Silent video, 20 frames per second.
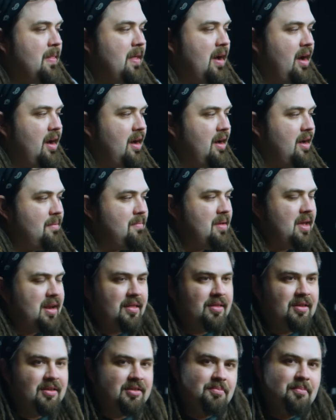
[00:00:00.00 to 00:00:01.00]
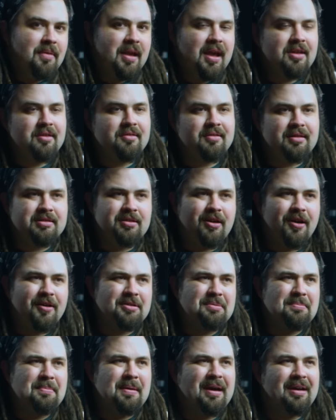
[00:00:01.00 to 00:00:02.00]
Um, and in this manual, it
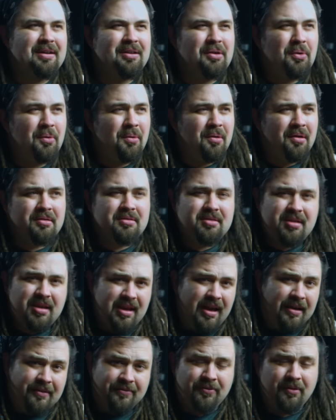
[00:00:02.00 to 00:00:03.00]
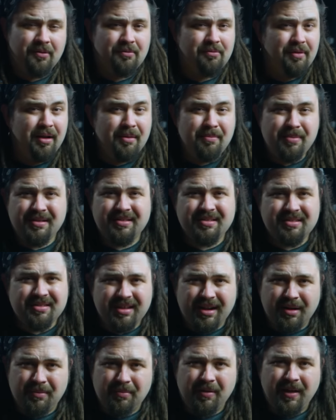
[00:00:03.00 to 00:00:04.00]
talked about ORTF for ribbons,
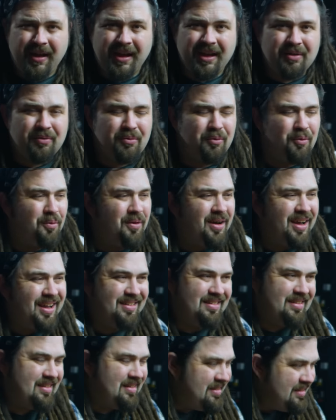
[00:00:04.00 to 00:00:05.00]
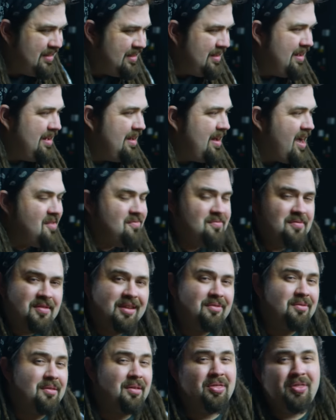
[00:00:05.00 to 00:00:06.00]
and I'm like, what? I've
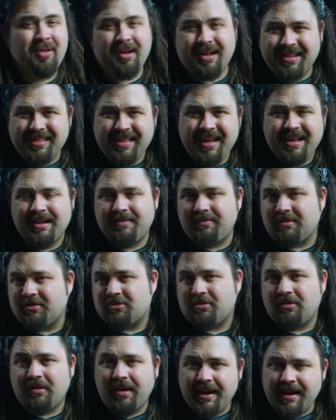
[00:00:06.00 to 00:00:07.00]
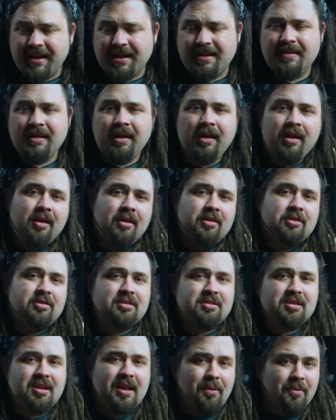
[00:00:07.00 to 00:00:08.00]
never thought of that, never tried it. So
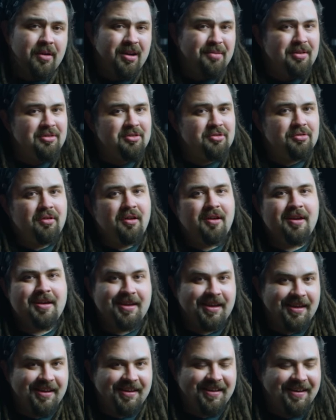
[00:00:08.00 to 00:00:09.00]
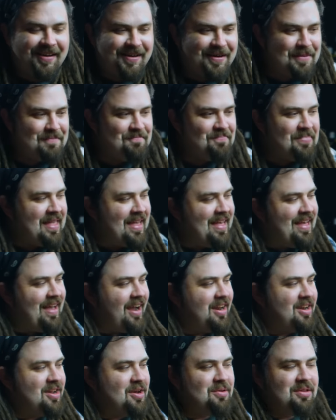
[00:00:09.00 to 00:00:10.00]
today we're going to be trying it. Um,
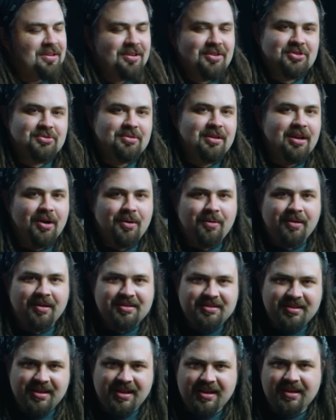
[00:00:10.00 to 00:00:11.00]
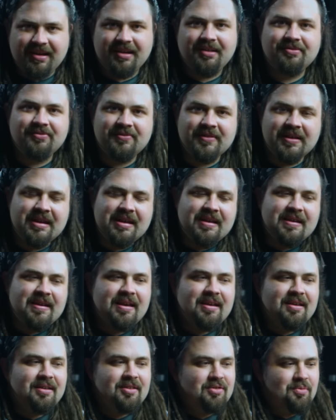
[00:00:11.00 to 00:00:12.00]
I know usually ORTF
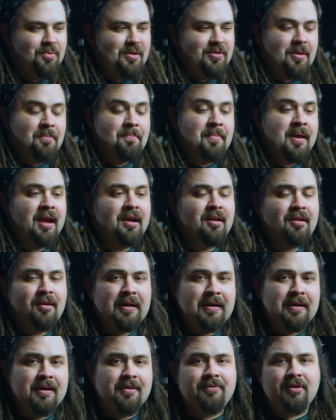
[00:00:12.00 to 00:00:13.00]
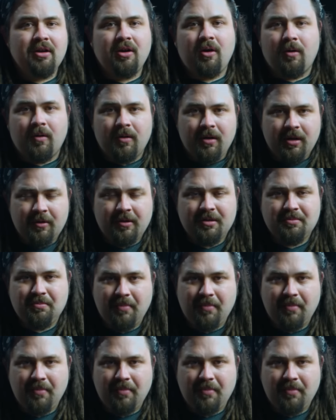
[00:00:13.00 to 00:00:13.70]
is with a pair of cardioid